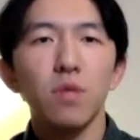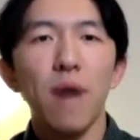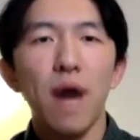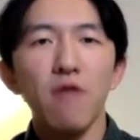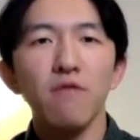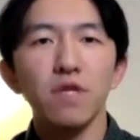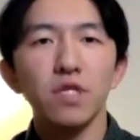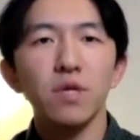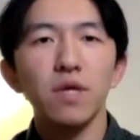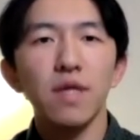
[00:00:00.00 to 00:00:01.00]
powerful in
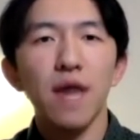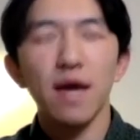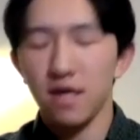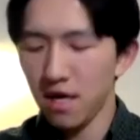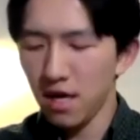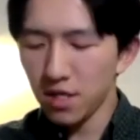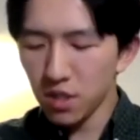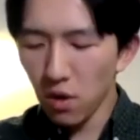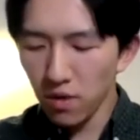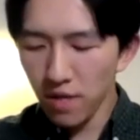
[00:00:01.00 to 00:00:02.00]
doing that.
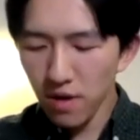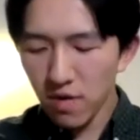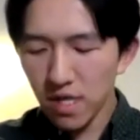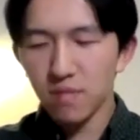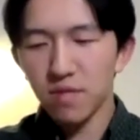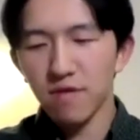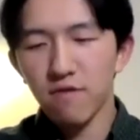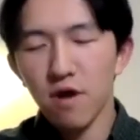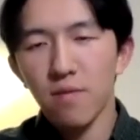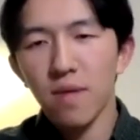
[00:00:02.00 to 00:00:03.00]
So let me read something
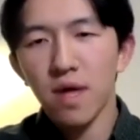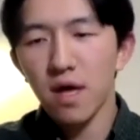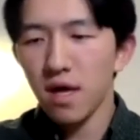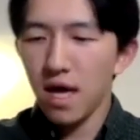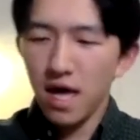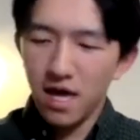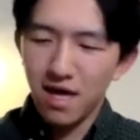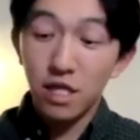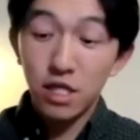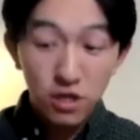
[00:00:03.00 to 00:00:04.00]
from a
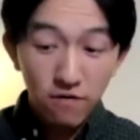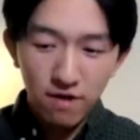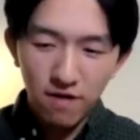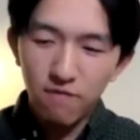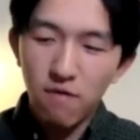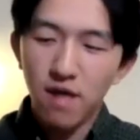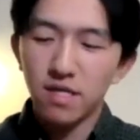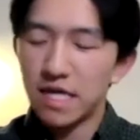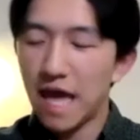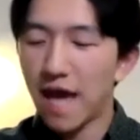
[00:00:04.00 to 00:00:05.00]
conservative, Ryan
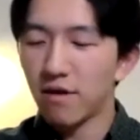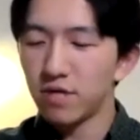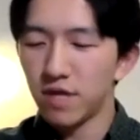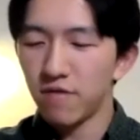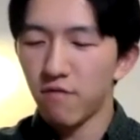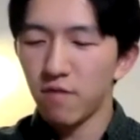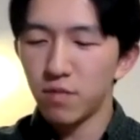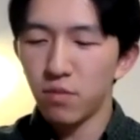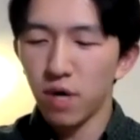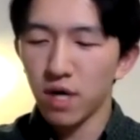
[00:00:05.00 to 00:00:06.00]
T. Anderson, from his
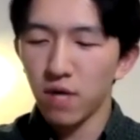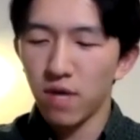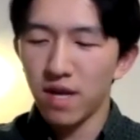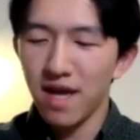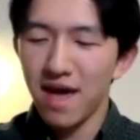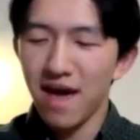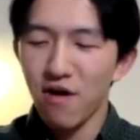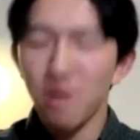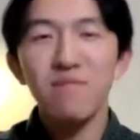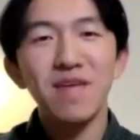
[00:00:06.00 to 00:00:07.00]
book When
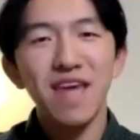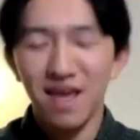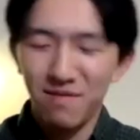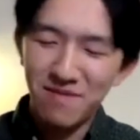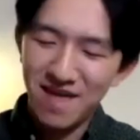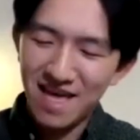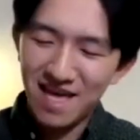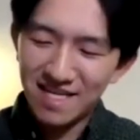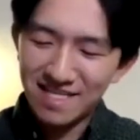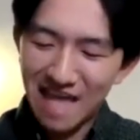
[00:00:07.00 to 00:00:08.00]
Harry Became
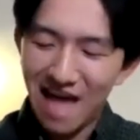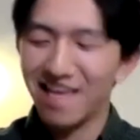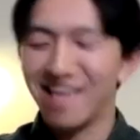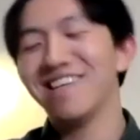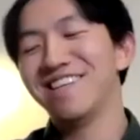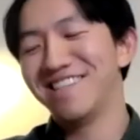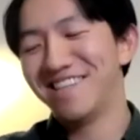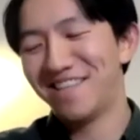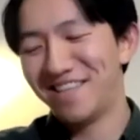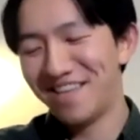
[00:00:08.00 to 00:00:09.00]
Sally.
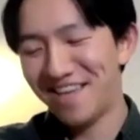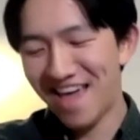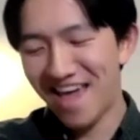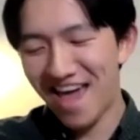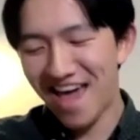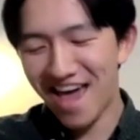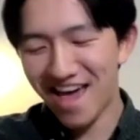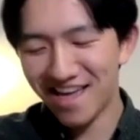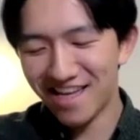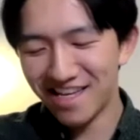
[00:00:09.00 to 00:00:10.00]

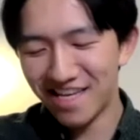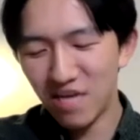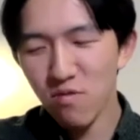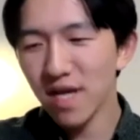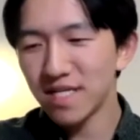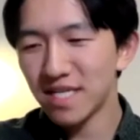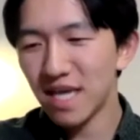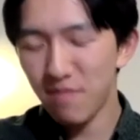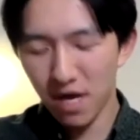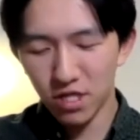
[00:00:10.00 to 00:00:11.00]
And he writes
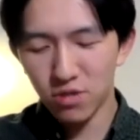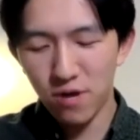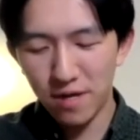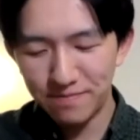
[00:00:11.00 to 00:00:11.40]
in page 3,